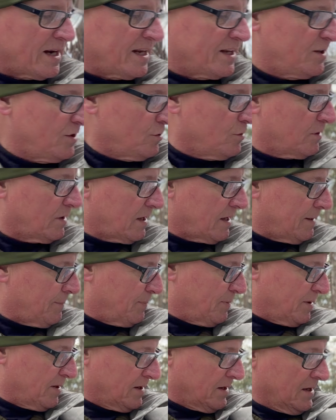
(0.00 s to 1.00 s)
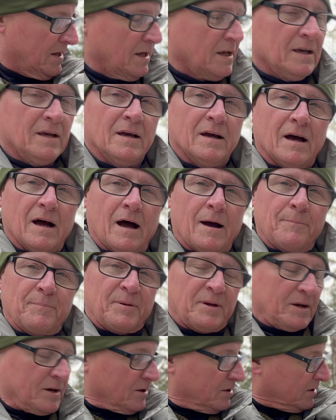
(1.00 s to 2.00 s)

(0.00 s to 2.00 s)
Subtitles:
I do keep up here